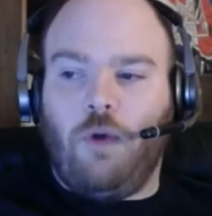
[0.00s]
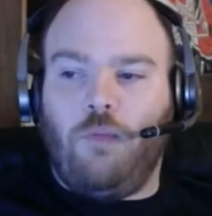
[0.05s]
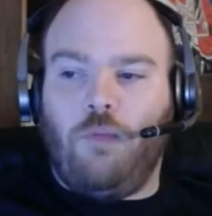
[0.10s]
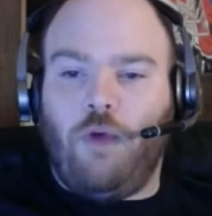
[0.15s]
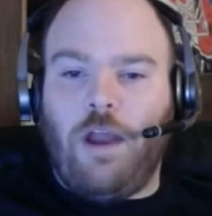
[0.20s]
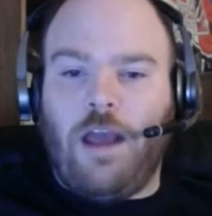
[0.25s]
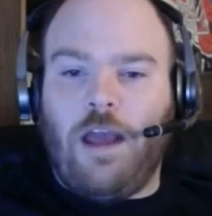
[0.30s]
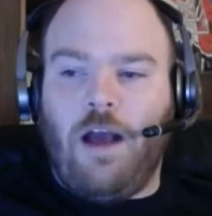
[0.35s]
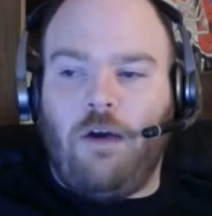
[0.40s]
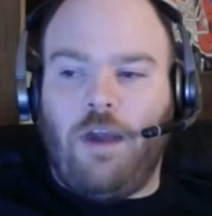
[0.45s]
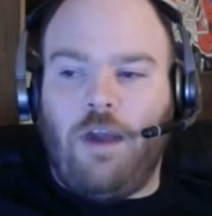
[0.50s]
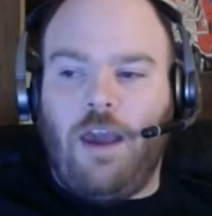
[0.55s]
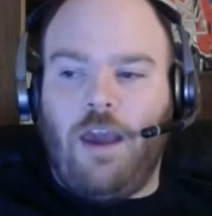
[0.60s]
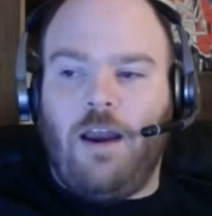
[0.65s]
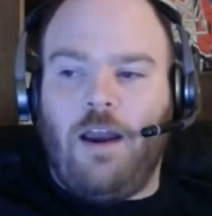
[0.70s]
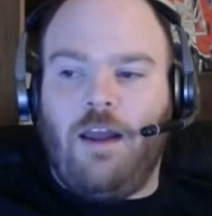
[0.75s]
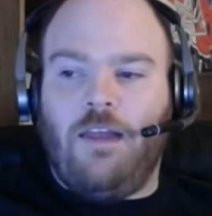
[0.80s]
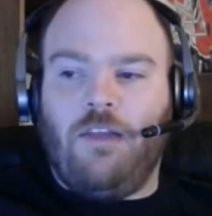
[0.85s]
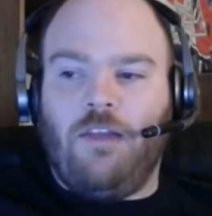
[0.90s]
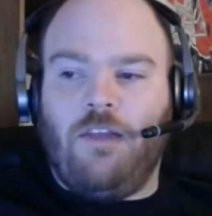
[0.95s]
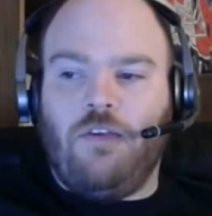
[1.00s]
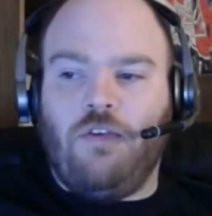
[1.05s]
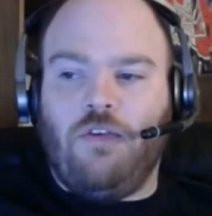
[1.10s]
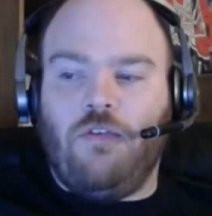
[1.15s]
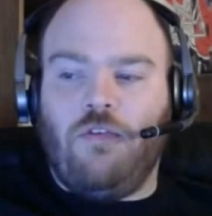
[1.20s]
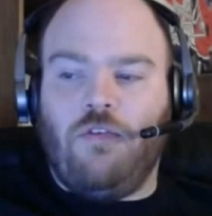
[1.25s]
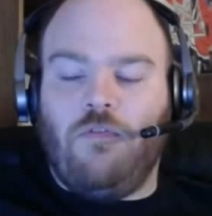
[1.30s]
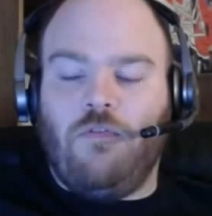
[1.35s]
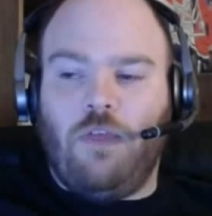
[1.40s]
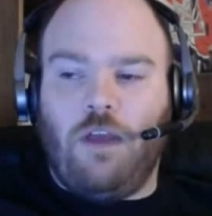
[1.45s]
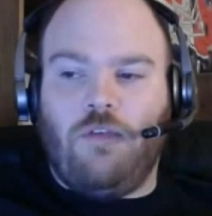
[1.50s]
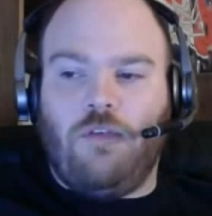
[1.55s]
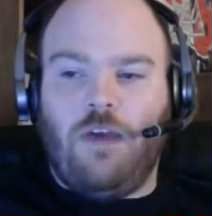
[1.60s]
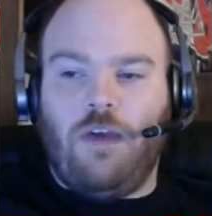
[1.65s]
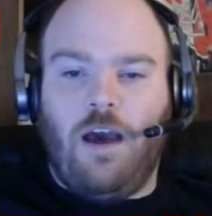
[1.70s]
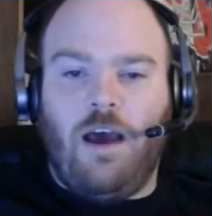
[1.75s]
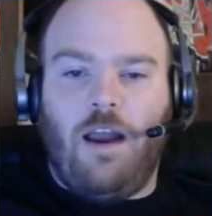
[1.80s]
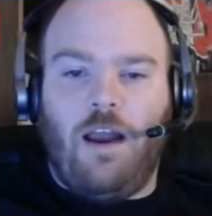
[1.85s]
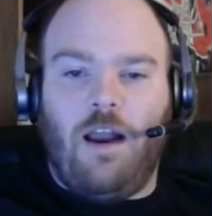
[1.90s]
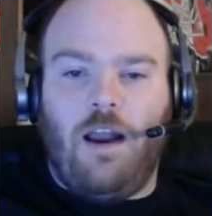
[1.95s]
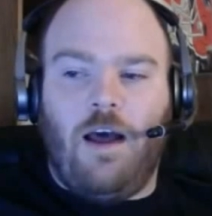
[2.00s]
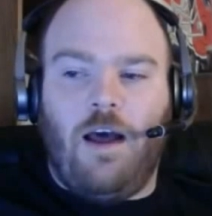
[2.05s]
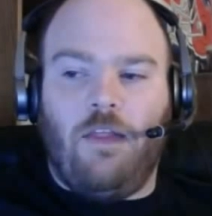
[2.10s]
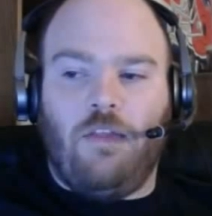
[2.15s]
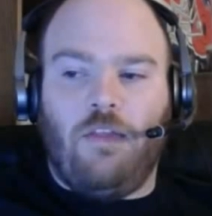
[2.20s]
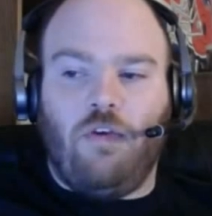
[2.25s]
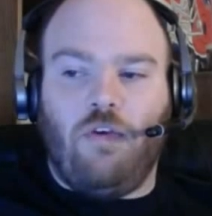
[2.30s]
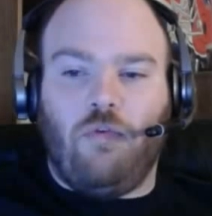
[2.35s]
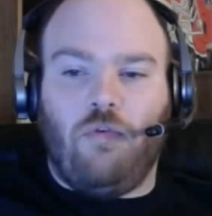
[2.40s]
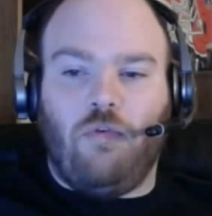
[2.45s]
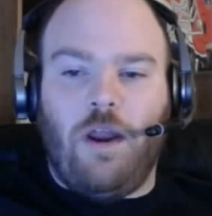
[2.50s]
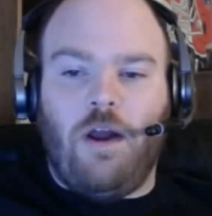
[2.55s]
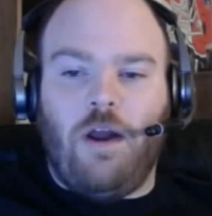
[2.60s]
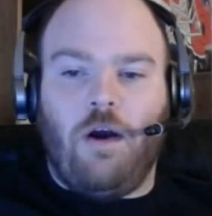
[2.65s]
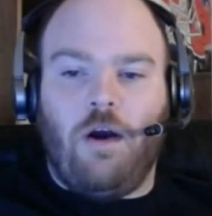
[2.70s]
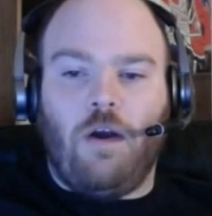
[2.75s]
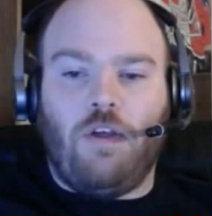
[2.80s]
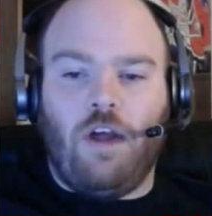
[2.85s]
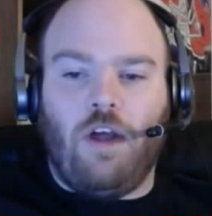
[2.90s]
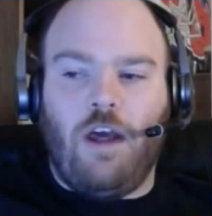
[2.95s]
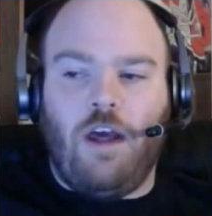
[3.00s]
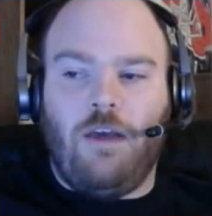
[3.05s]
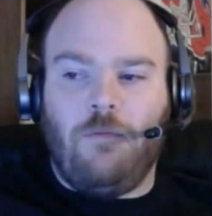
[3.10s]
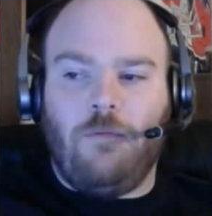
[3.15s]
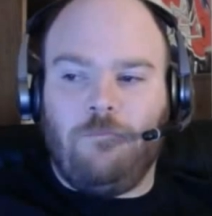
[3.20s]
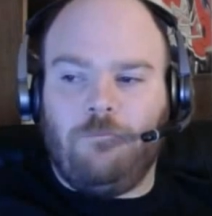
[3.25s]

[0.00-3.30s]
or breakout candidate that you've got on your radar, RJ.